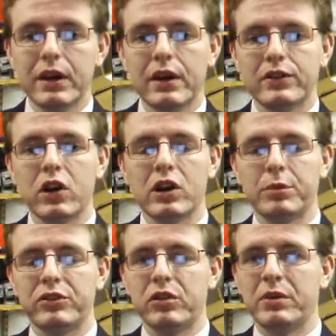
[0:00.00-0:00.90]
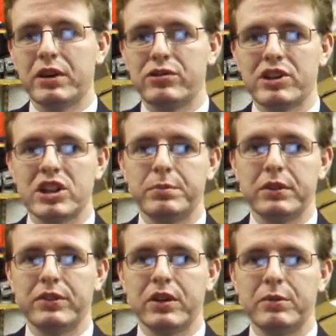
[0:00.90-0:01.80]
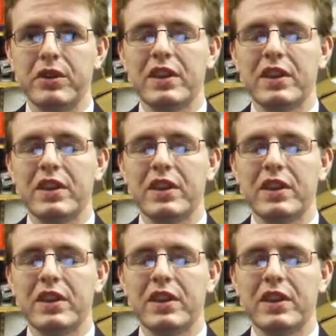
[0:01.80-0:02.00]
so I'm going to presume that it crashed a couple of times.